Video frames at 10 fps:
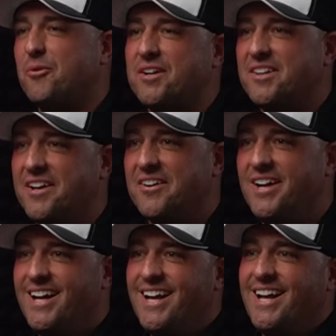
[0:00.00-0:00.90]
we're clear,
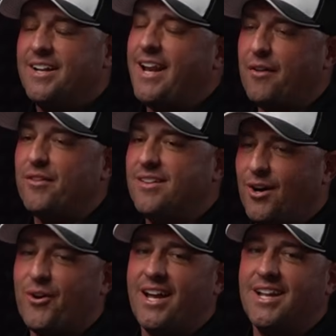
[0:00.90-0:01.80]
now,
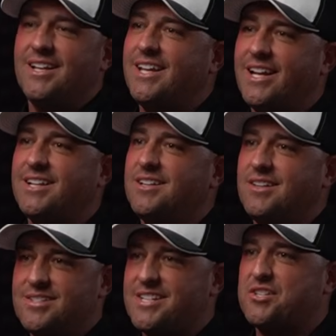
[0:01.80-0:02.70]
okay,
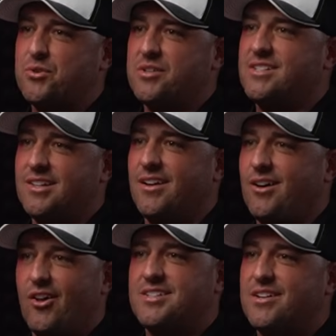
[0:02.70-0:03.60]
getting sex toys,
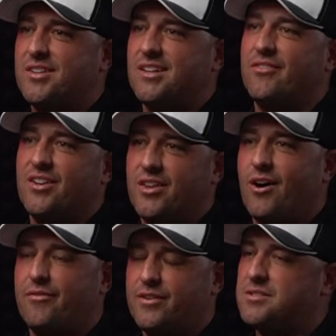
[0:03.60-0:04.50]
all that stuff delivered to the
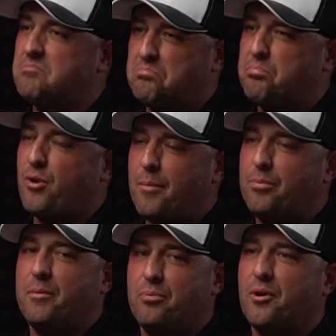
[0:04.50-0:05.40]
office,
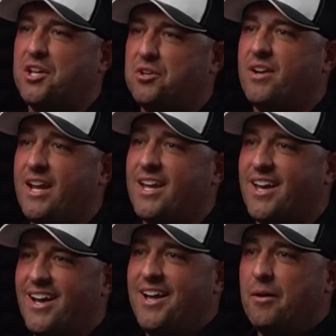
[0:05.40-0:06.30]
probably pretty unique.
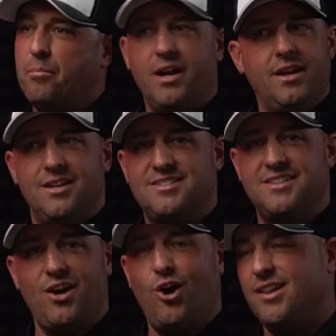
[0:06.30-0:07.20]
But
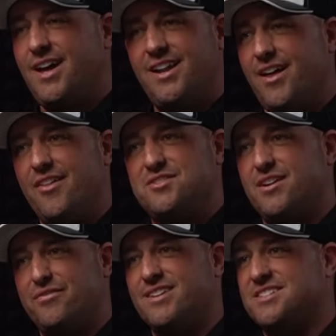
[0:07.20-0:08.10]
a lot of the other
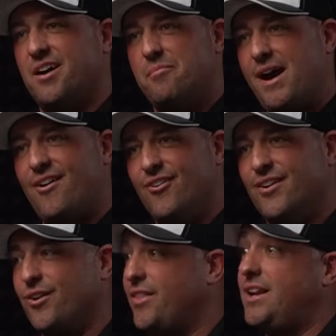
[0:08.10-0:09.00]
stuff that has come out
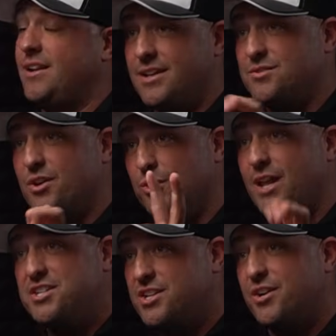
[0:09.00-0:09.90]
or that is
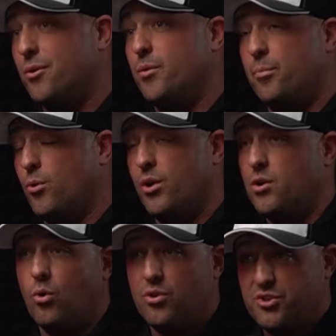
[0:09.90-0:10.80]
alleged or reported
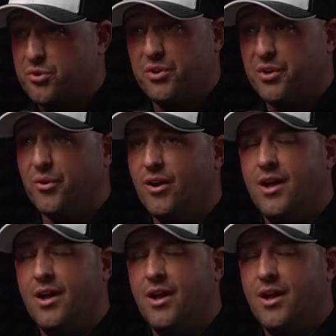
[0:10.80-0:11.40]
or true